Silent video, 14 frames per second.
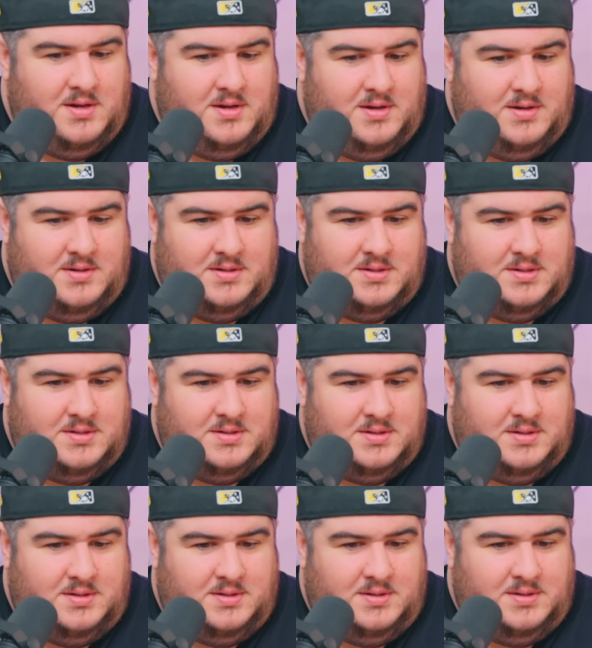
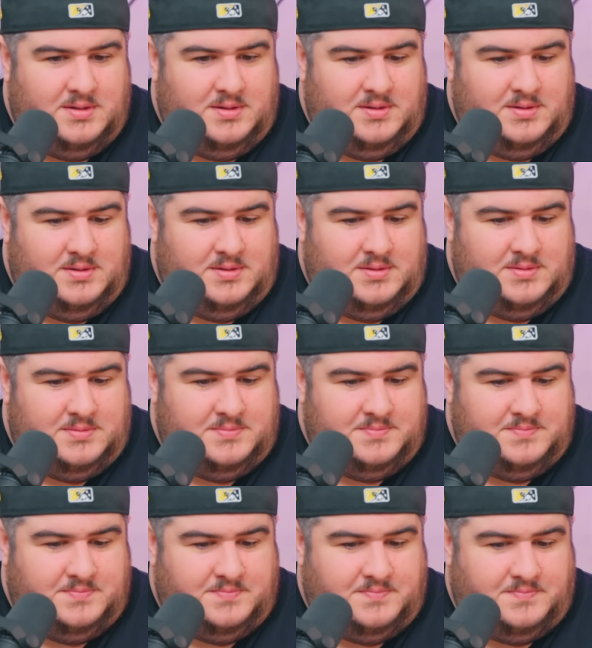
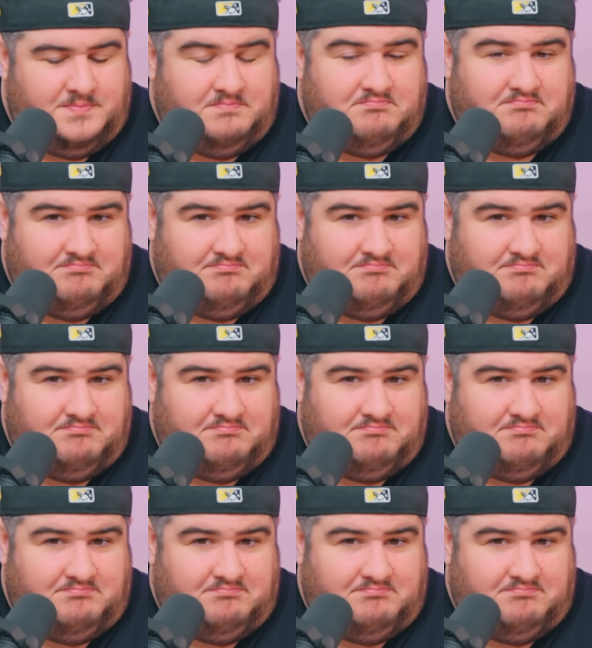[no speech]